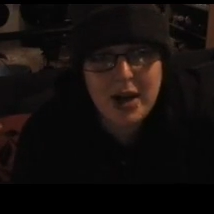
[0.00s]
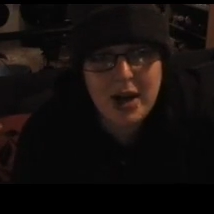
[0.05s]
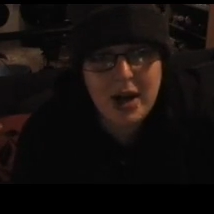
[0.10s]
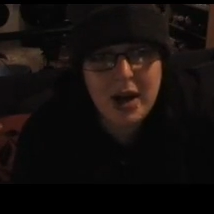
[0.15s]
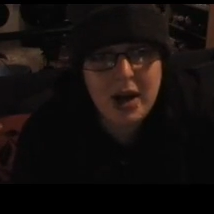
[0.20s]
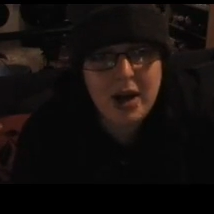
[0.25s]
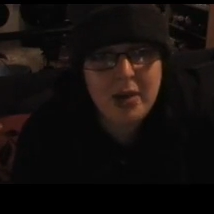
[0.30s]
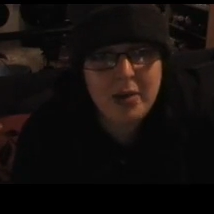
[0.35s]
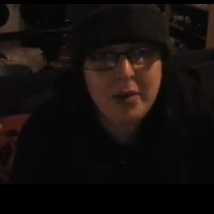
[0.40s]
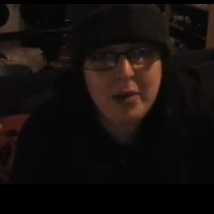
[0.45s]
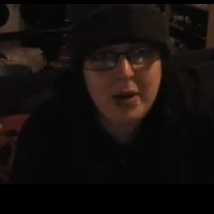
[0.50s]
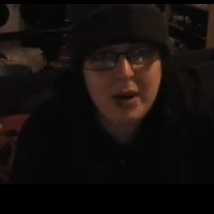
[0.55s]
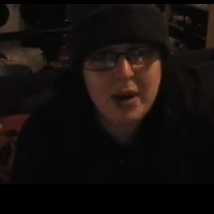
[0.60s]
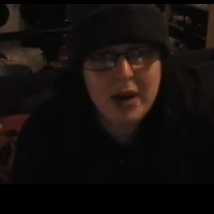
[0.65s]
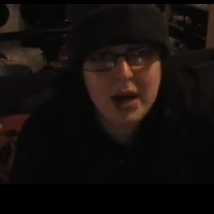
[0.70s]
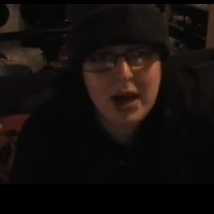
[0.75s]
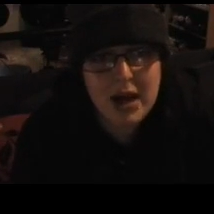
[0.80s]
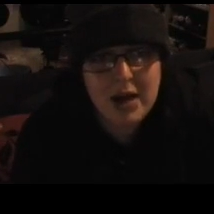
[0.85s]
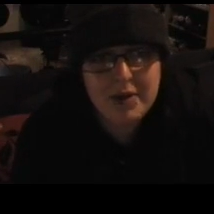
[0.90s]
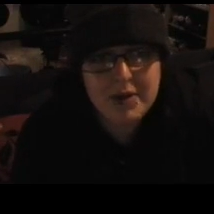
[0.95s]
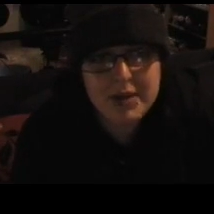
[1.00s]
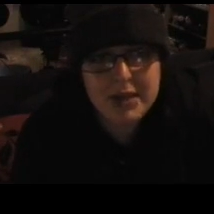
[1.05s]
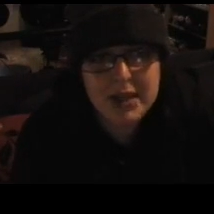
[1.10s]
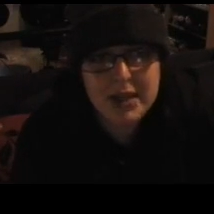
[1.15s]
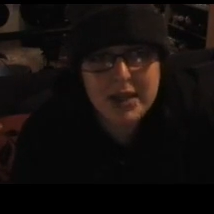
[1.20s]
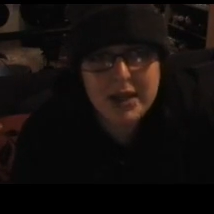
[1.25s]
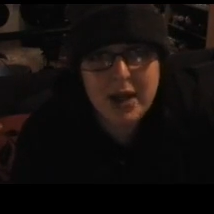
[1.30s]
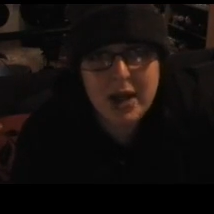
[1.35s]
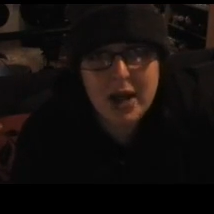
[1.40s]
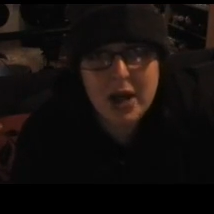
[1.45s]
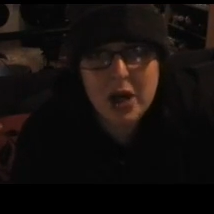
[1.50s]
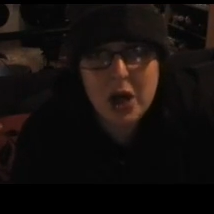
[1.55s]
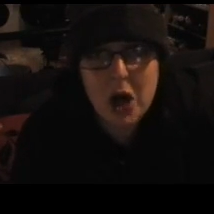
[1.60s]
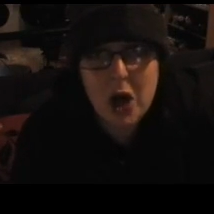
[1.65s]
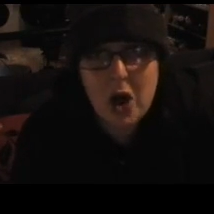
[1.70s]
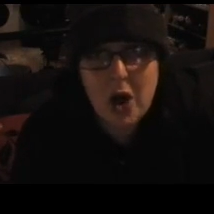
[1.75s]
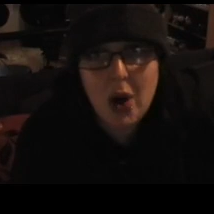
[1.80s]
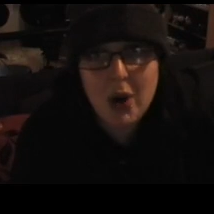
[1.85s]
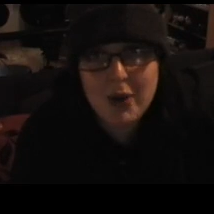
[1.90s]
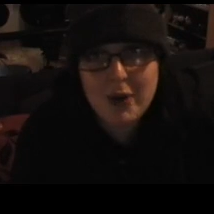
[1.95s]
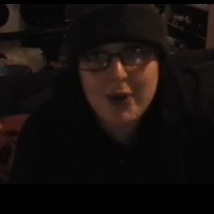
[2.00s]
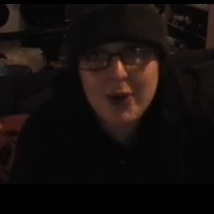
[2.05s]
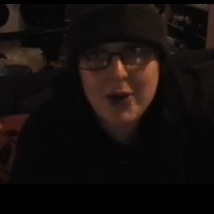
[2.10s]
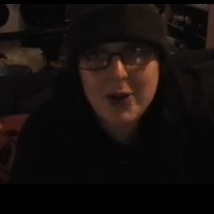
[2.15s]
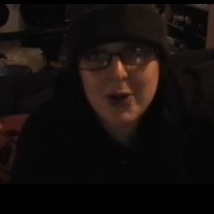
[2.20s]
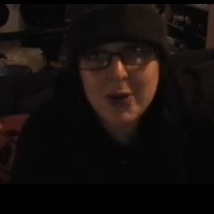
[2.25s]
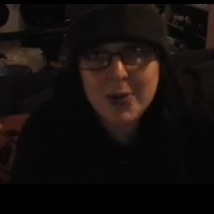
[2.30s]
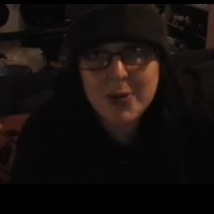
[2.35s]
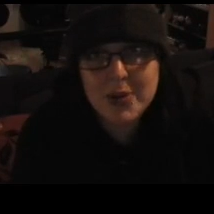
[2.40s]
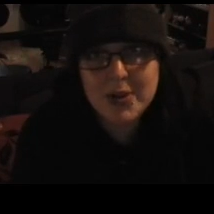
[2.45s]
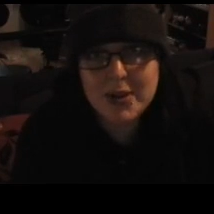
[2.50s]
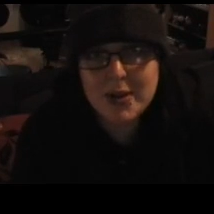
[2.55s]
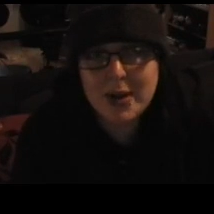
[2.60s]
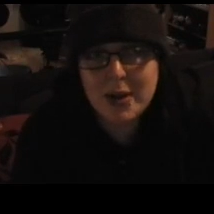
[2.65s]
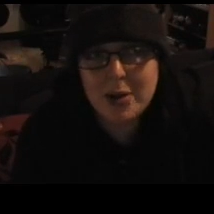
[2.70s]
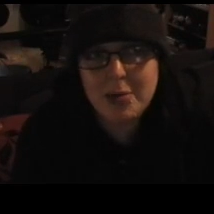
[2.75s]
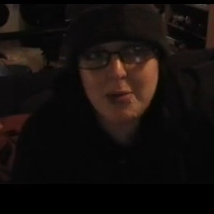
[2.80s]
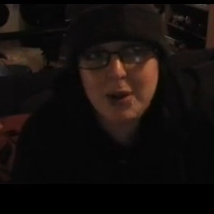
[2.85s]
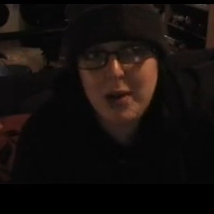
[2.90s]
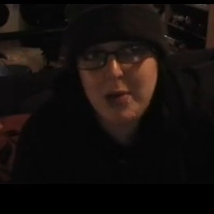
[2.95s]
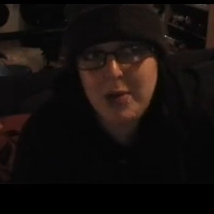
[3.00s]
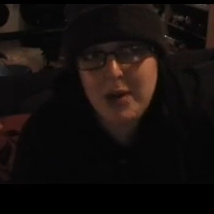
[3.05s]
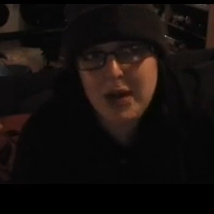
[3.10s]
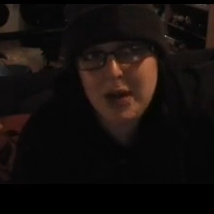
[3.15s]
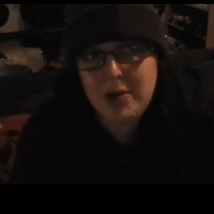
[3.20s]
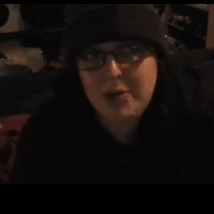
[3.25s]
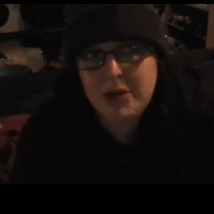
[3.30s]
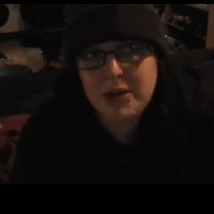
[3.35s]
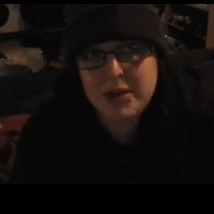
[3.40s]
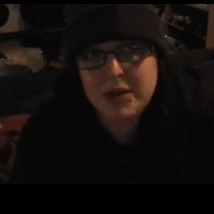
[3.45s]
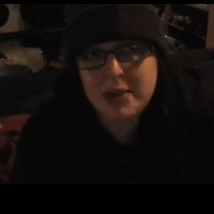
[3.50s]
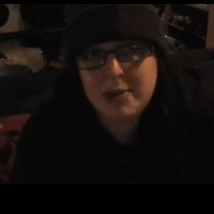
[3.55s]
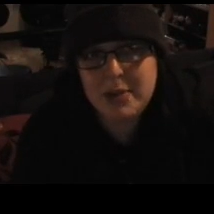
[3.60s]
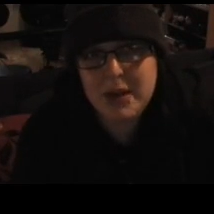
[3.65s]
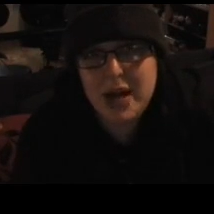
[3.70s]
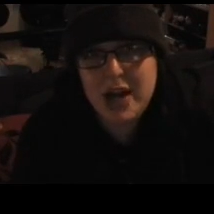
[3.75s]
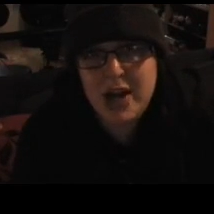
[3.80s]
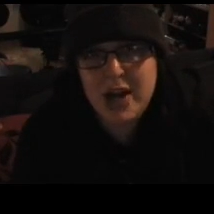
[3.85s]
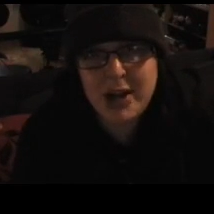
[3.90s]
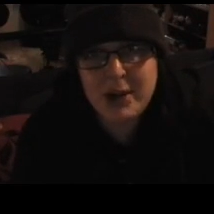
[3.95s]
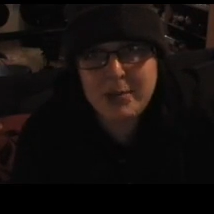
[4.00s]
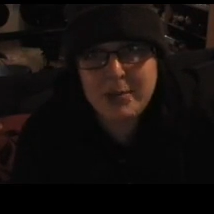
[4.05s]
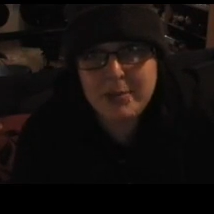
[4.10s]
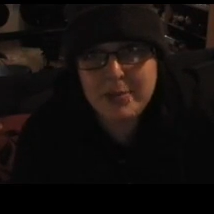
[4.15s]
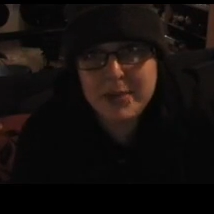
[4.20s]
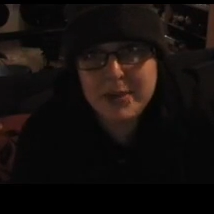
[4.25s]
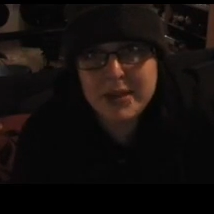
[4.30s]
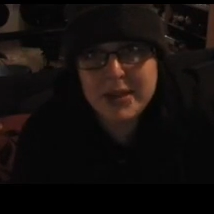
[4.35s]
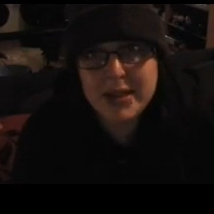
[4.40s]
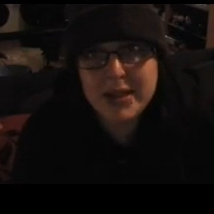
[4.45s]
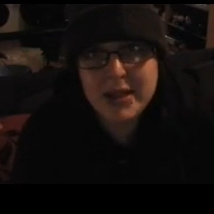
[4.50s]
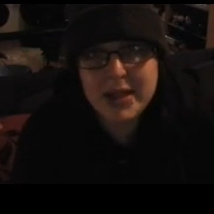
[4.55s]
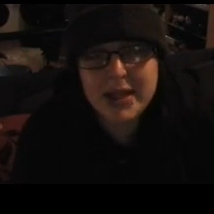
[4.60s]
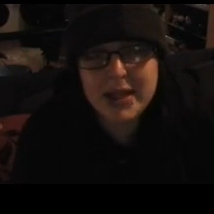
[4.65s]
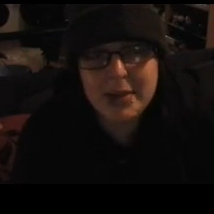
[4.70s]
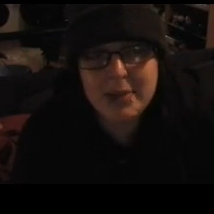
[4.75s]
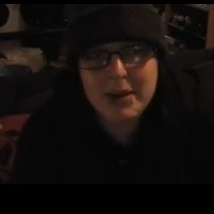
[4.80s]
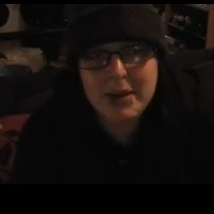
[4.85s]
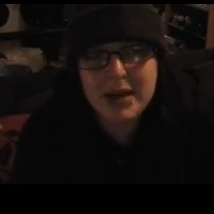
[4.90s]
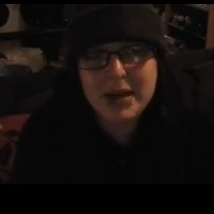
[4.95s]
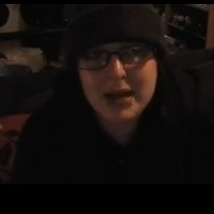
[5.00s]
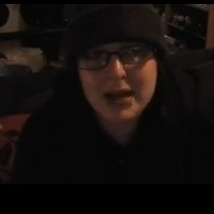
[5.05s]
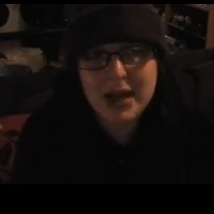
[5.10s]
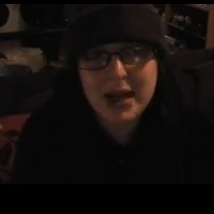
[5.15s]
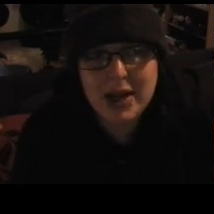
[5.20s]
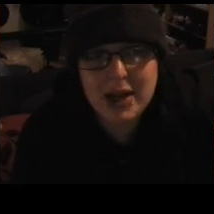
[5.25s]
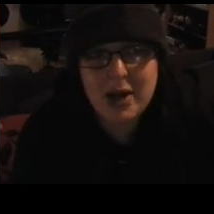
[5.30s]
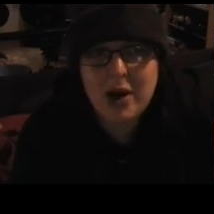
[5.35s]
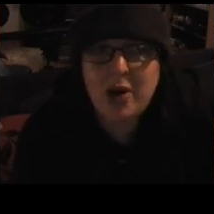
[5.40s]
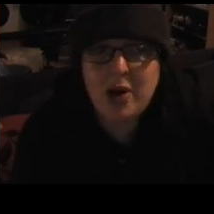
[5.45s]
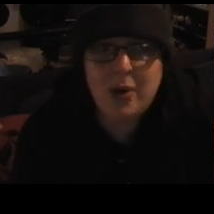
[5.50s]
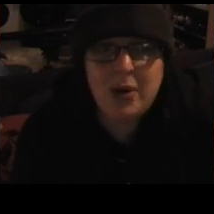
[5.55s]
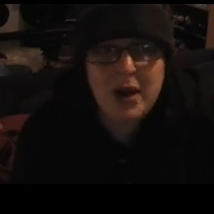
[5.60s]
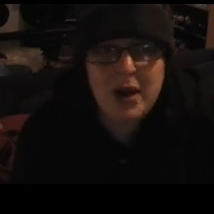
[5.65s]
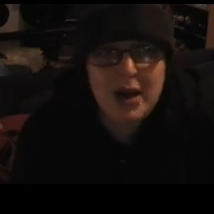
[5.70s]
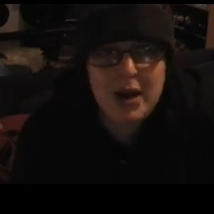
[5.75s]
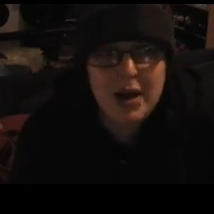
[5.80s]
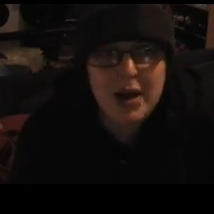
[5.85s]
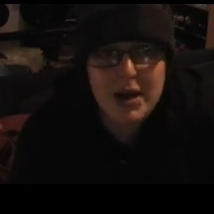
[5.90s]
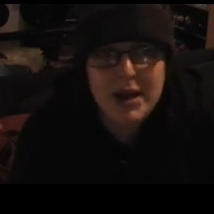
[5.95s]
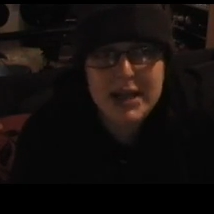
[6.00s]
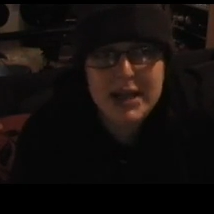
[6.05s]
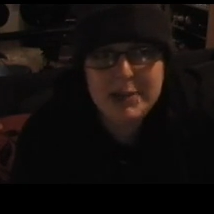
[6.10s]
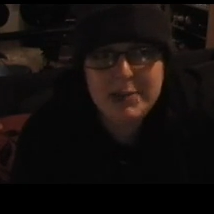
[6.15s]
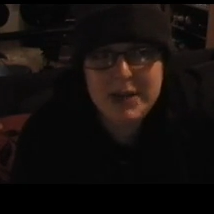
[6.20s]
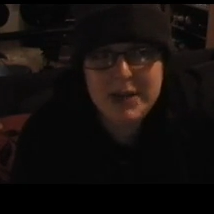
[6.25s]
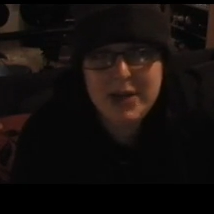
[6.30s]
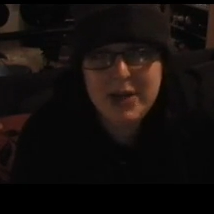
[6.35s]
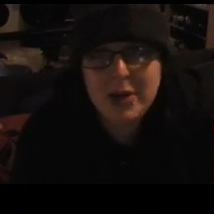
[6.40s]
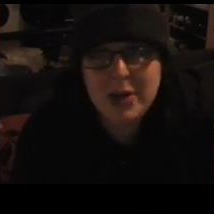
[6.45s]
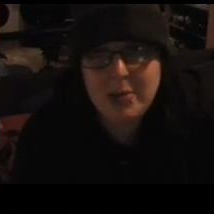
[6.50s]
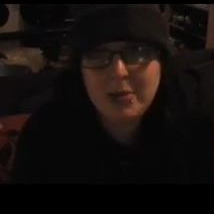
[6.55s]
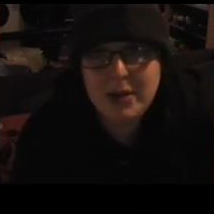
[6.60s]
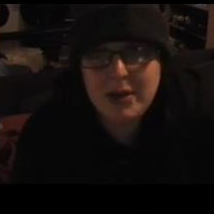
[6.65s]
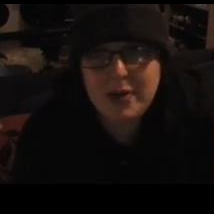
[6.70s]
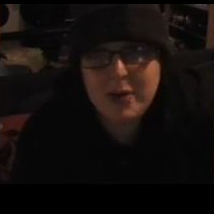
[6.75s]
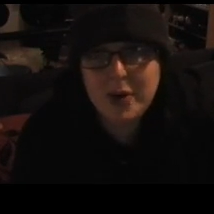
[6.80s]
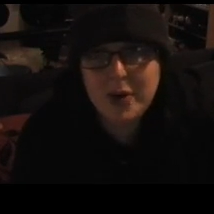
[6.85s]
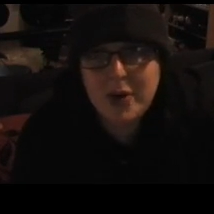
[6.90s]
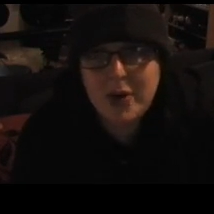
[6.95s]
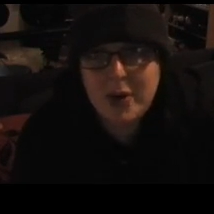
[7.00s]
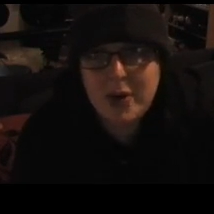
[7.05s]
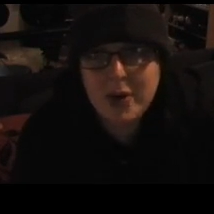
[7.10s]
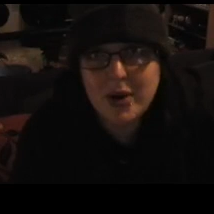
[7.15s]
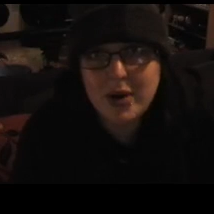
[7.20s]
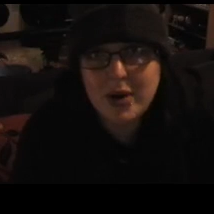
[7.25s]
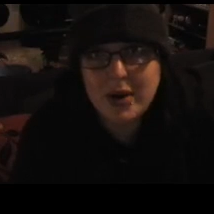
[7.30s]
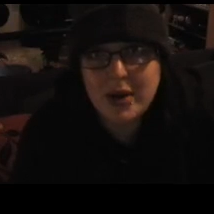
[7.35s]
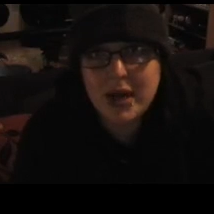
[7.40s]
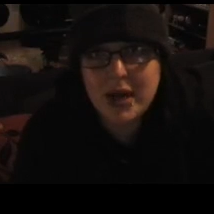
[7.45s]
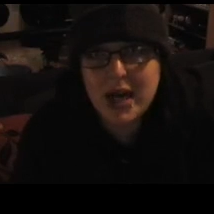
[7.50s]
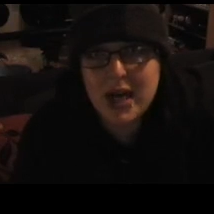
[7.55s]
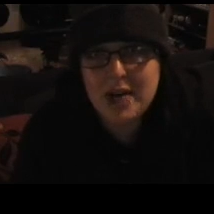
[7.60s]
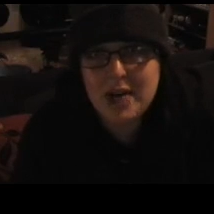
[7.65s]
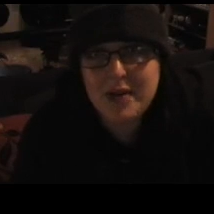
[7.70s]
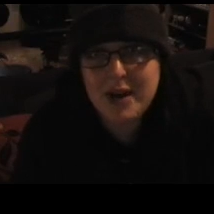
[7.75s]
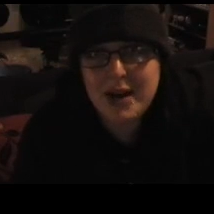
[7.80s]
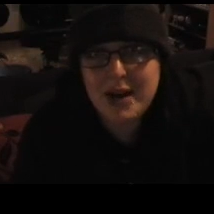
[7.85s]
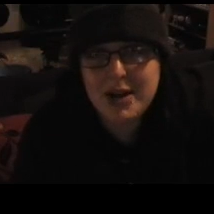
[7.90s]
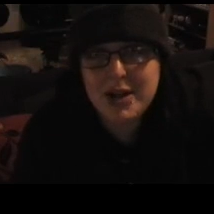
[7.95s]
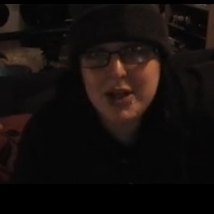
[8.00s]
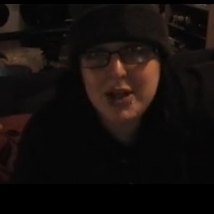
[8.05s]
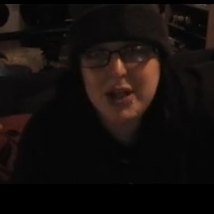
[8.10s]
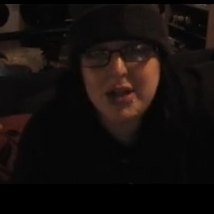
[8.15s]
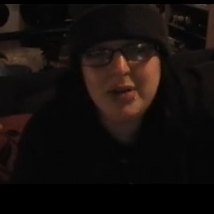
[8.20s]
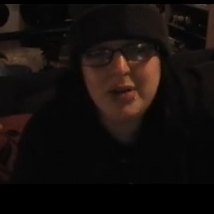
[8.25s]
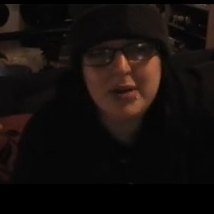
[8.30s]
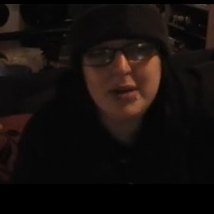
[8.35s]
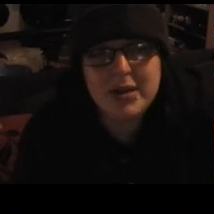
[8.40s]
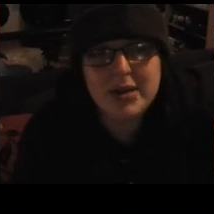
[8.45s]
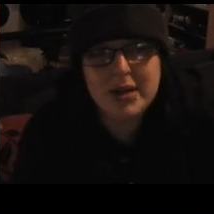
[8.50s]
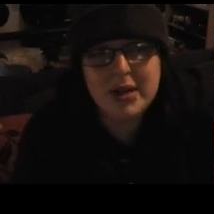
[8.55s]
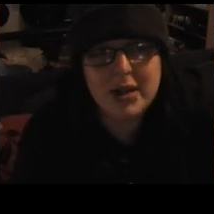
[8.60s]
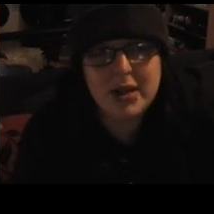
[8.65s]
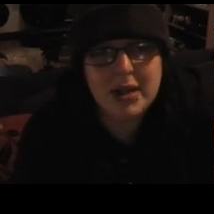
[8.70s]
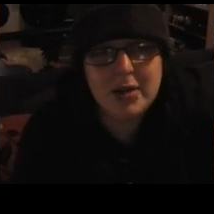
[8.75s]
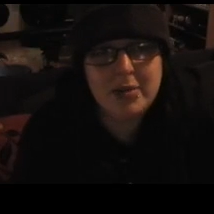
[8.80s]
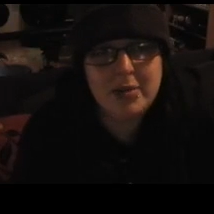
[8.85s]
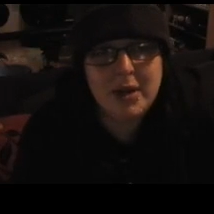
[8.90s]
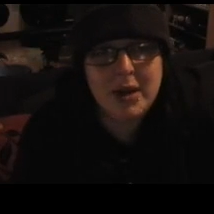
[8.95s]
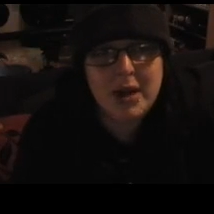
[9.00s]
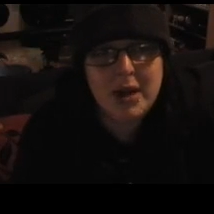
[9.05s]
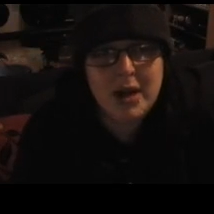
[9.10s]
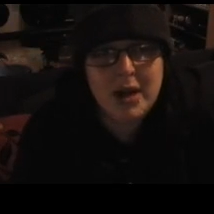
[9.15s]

and I have seen a lot of films, so maybe I'm just a bit numbed and a bit like, oh, it's been done before kind of attitude, and